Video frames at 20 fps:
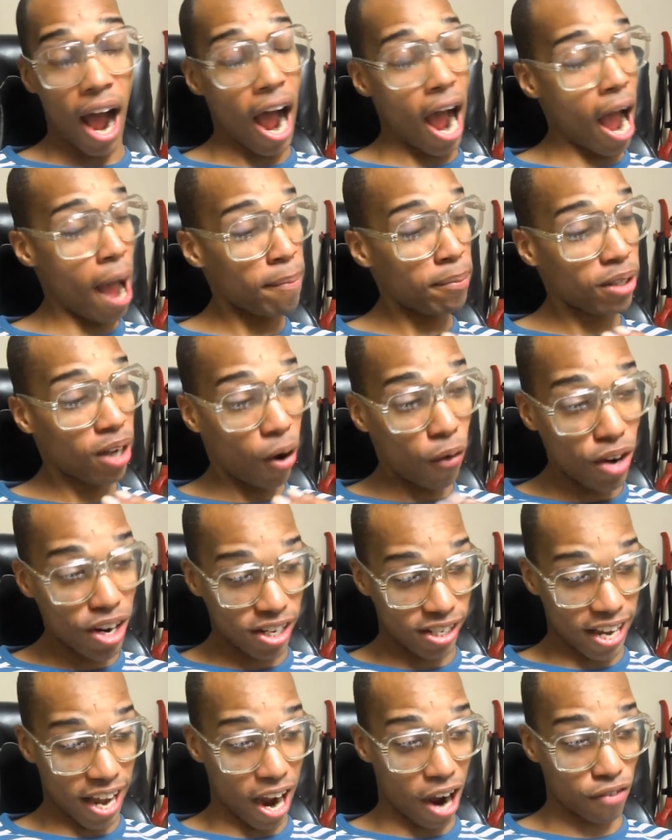I'm
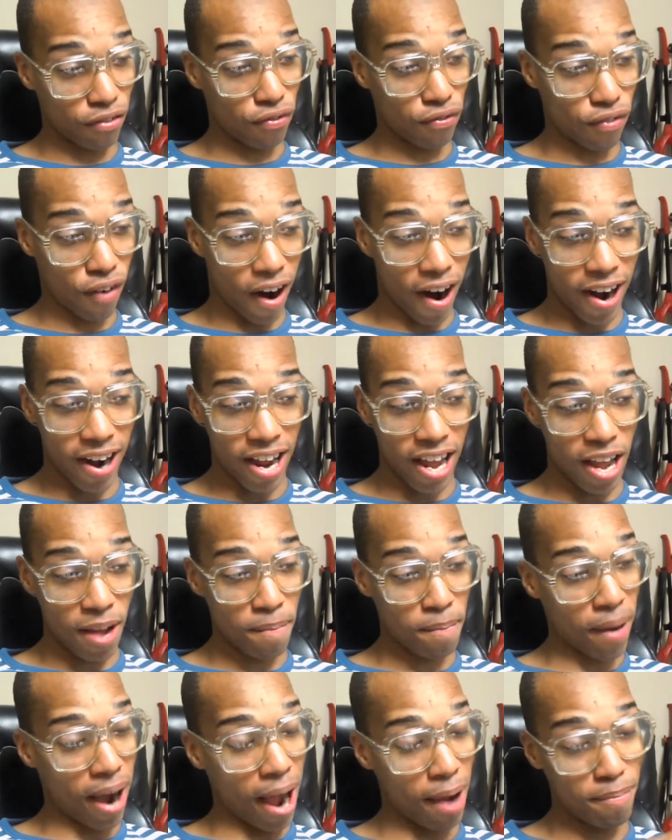going down Friday.
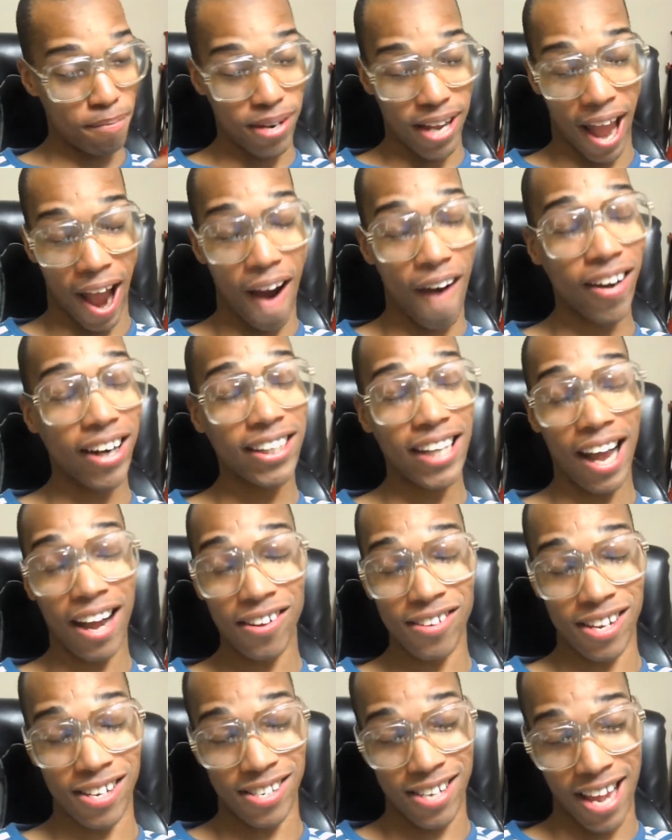I'm counting
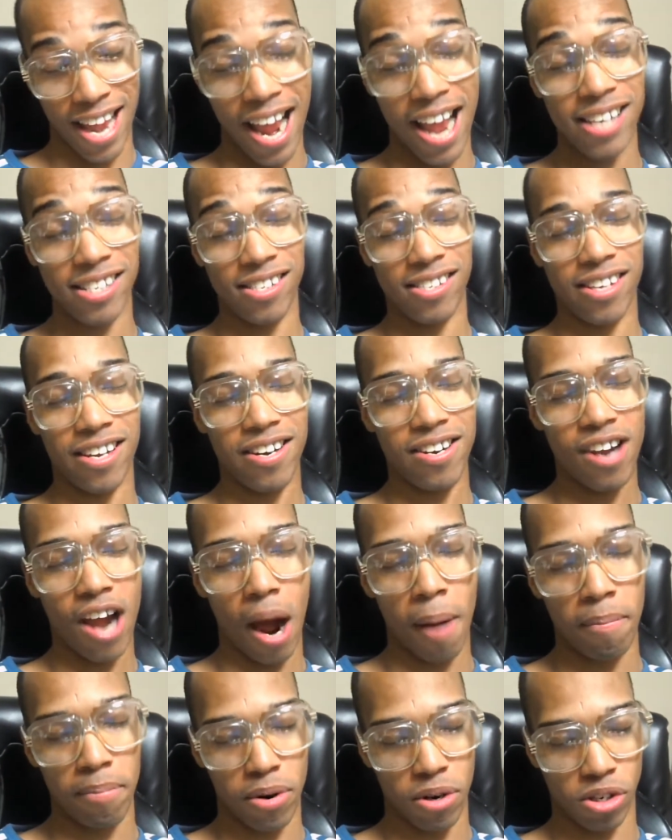down the days and the
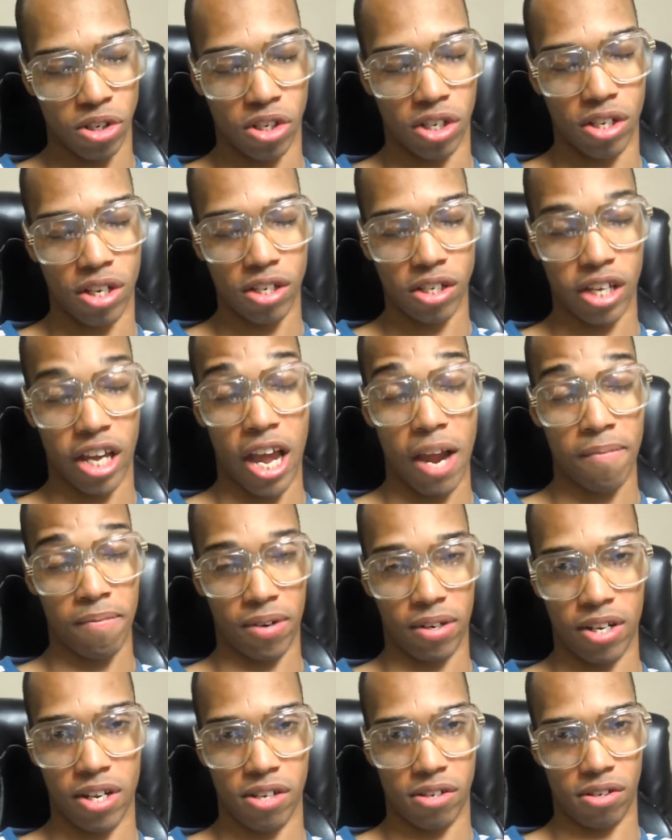numbers to this game
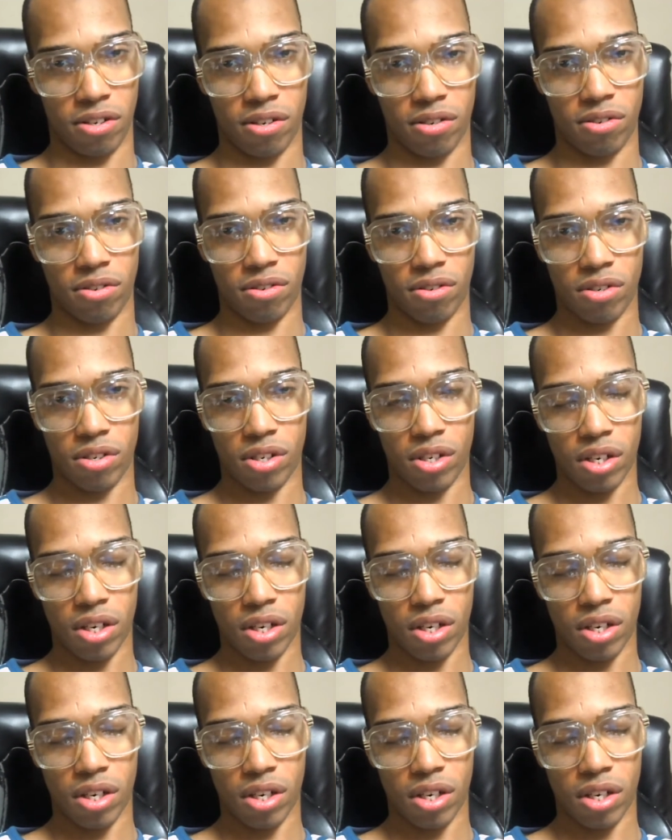releases